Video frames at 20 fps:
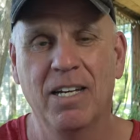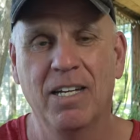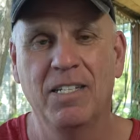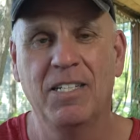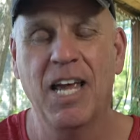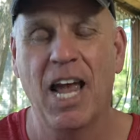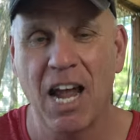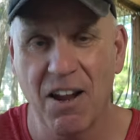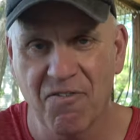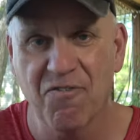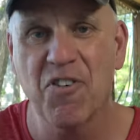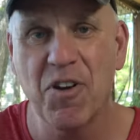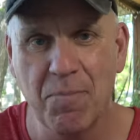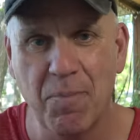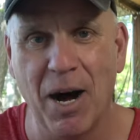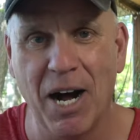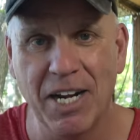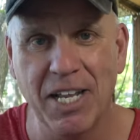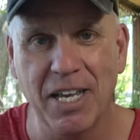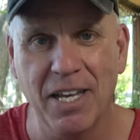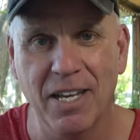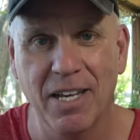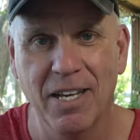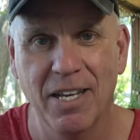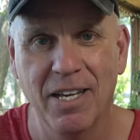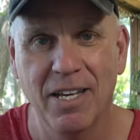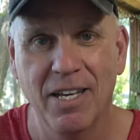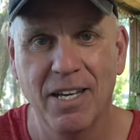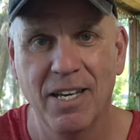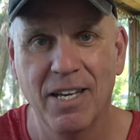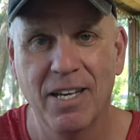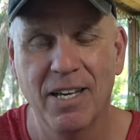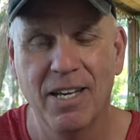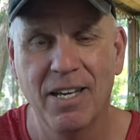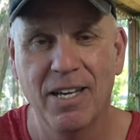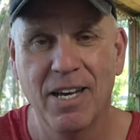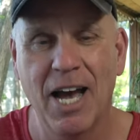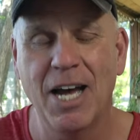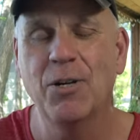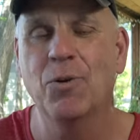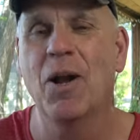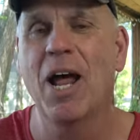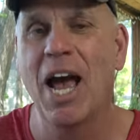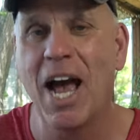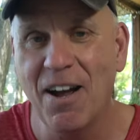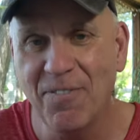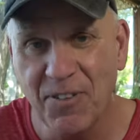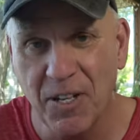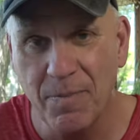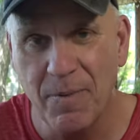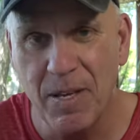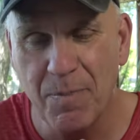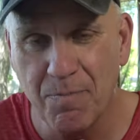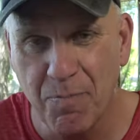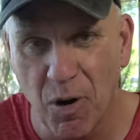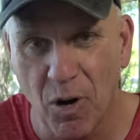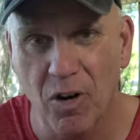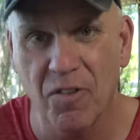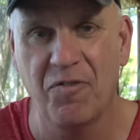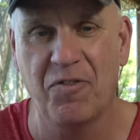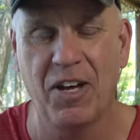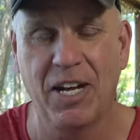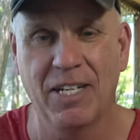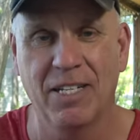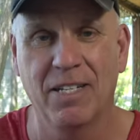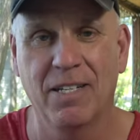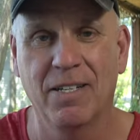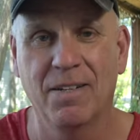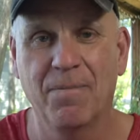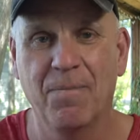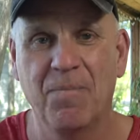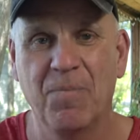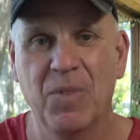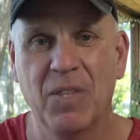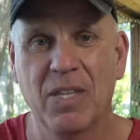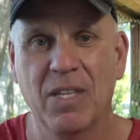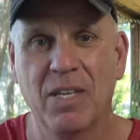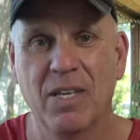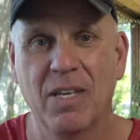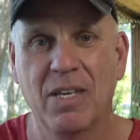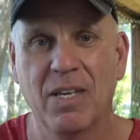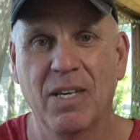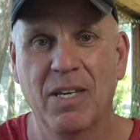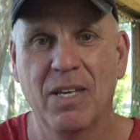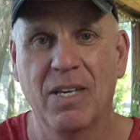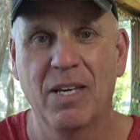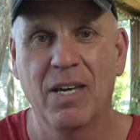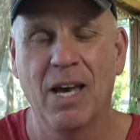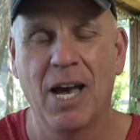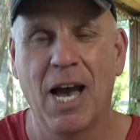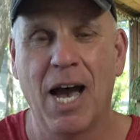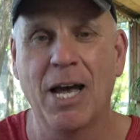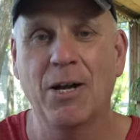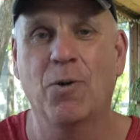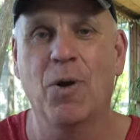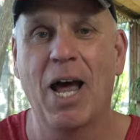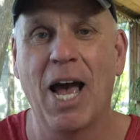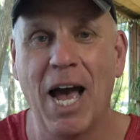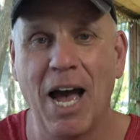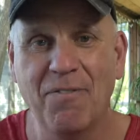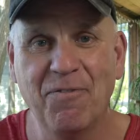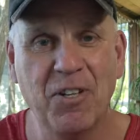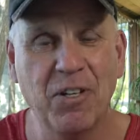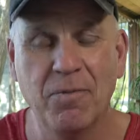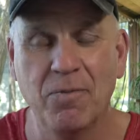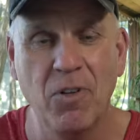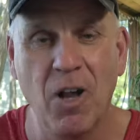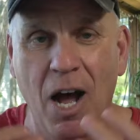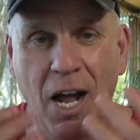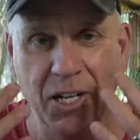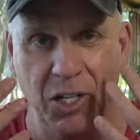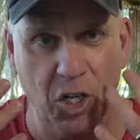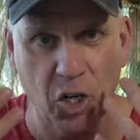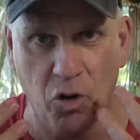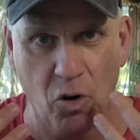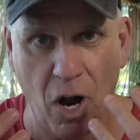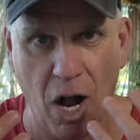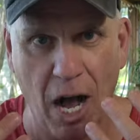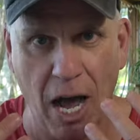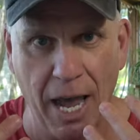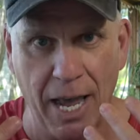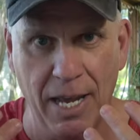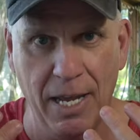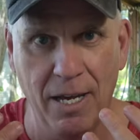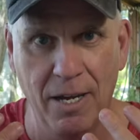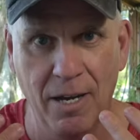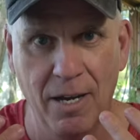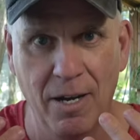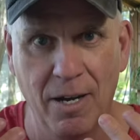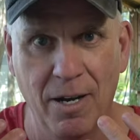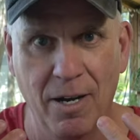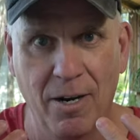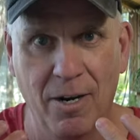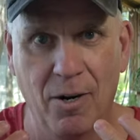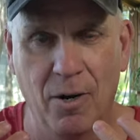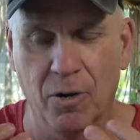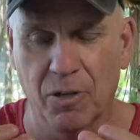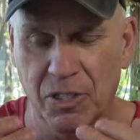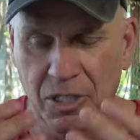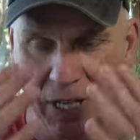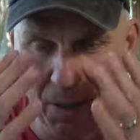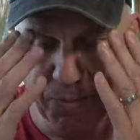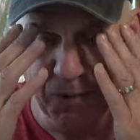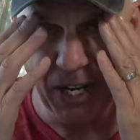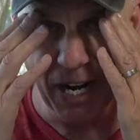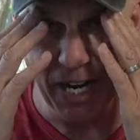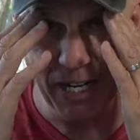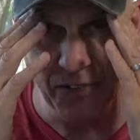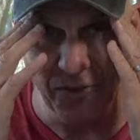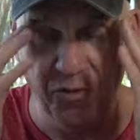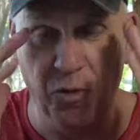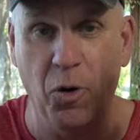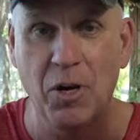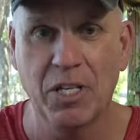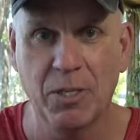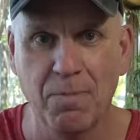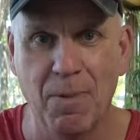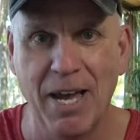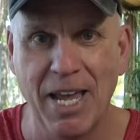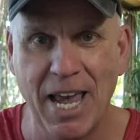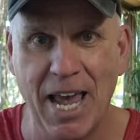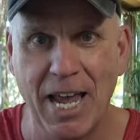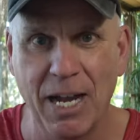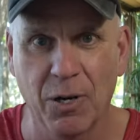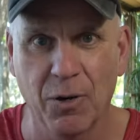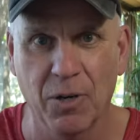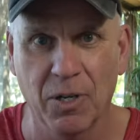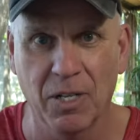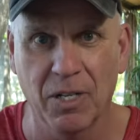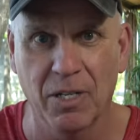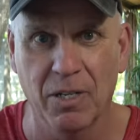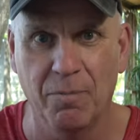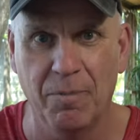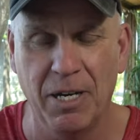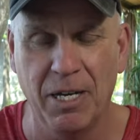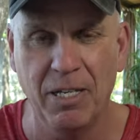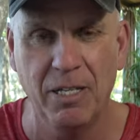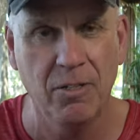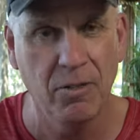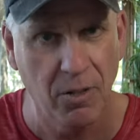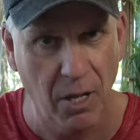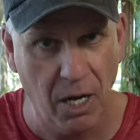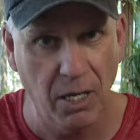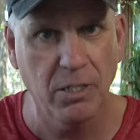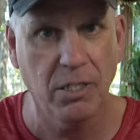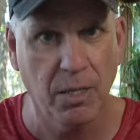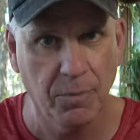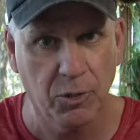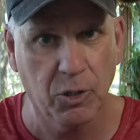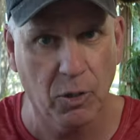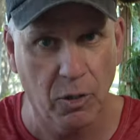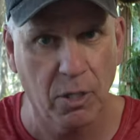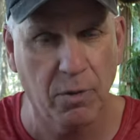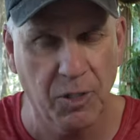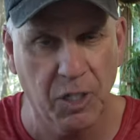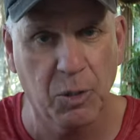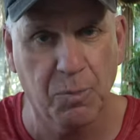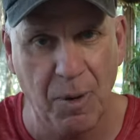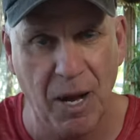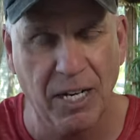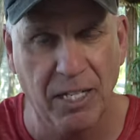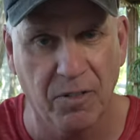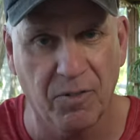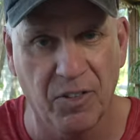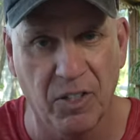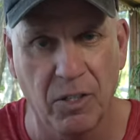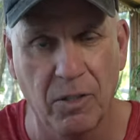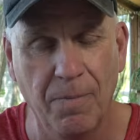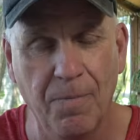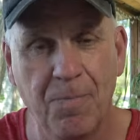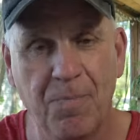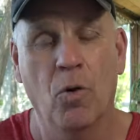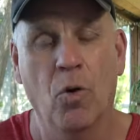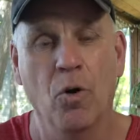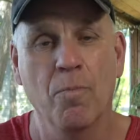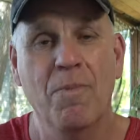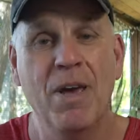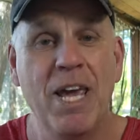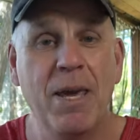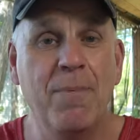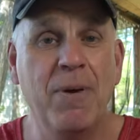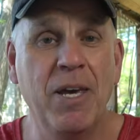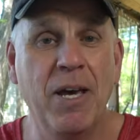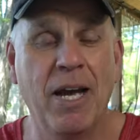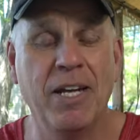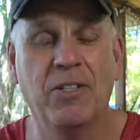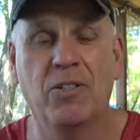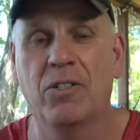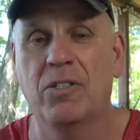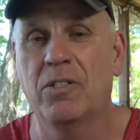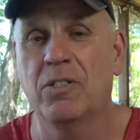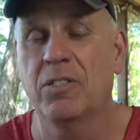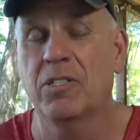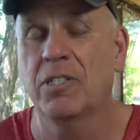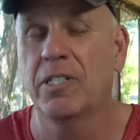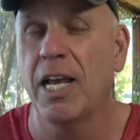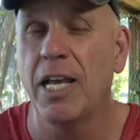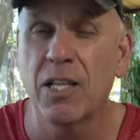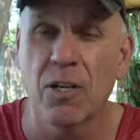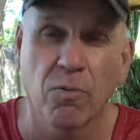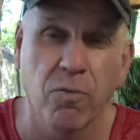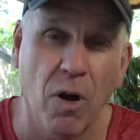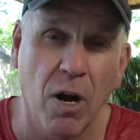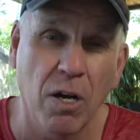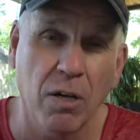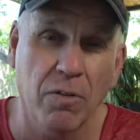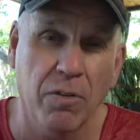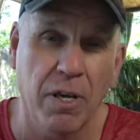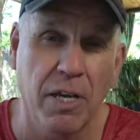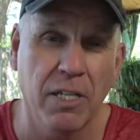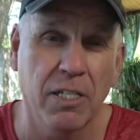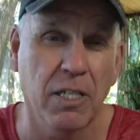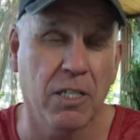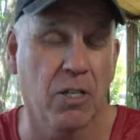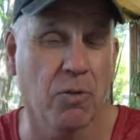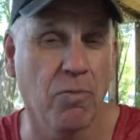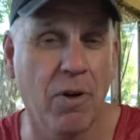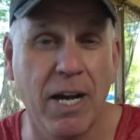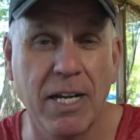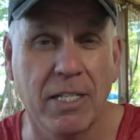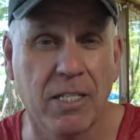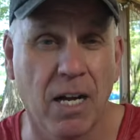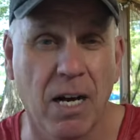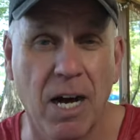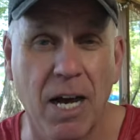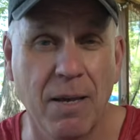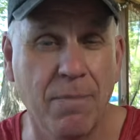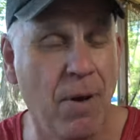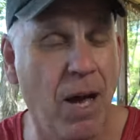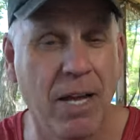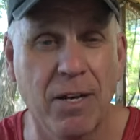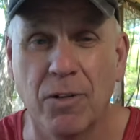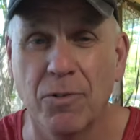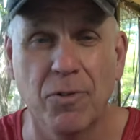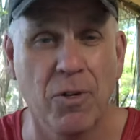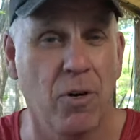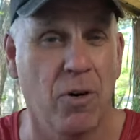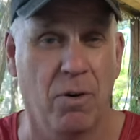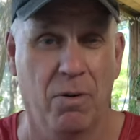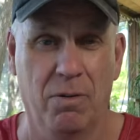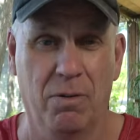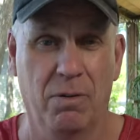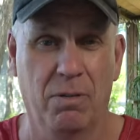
to everybody. I don't have to be perfect. I don't have to not cry, or sometimes voice my anger a little bit, as long as I'm sort of respectable. Or maybe I say the wrong things at the right time, I don't know.